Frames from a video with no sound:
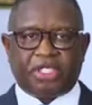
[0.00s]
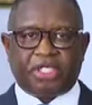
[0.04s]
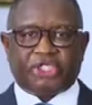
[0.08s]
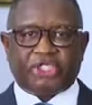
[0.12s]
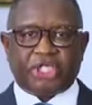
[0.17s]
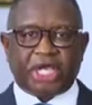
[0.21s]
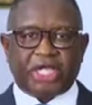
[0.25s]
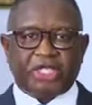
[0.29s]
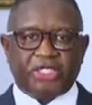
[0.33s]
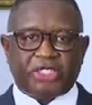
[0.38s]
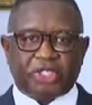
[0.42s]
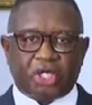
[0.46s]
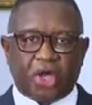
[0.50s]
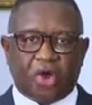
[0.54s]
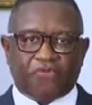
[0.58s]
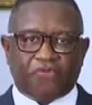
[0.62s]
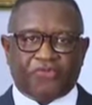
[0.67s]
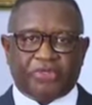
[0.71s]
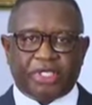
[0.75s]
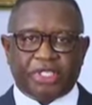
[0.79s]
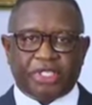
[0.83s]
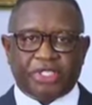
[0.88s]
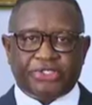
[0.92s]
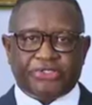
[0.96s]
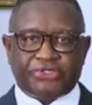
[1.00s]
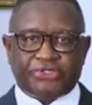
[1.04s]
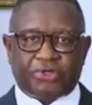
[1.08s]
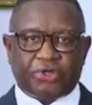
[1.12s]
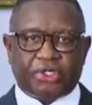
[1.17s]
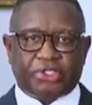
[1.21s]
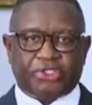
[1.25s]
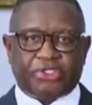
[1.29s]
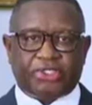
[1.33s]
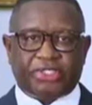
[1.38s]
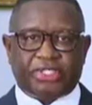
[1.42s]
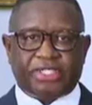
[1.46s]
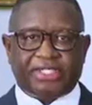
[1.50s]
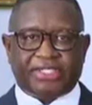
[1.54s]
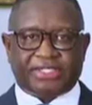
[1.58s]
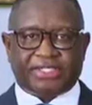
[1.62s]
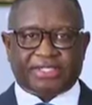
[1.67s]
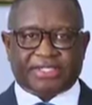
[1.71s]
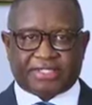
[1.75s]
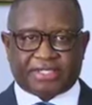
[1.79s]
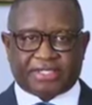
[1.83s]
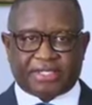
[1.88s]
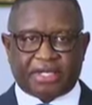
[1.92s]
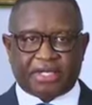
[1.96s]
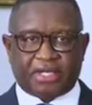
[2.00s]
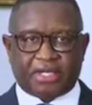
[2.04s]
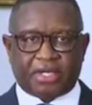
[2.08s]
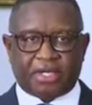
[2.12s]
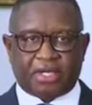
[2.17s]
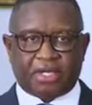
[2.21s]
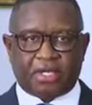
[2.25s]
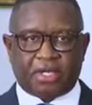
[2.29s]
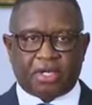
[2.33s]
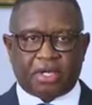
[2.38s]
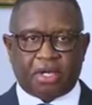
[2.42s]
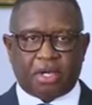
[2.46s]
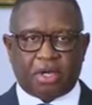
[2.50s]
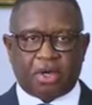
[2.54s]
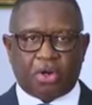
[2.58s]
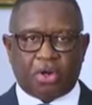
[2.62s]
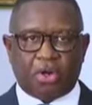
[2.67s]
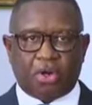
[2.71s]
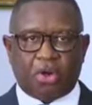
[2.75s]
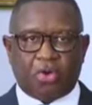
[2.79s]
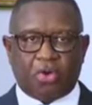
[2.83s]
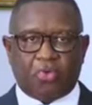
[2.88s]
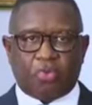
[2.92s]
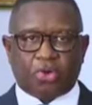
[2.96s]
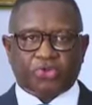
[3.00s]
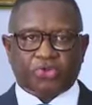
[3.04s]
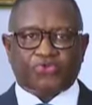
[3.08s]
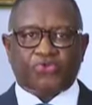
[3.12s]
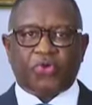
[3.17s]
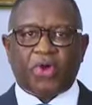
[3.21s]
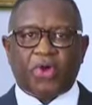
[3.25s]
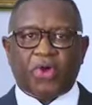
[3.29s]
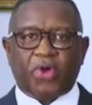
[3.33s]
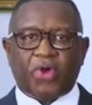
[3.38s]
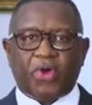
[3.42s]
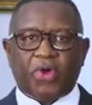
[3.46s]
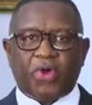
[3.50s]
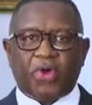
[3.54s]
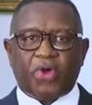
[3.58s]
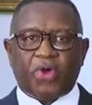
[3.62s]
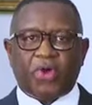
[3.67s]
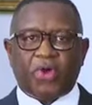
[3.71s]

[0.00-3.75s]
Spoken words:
The chant of the insurrectionists was for a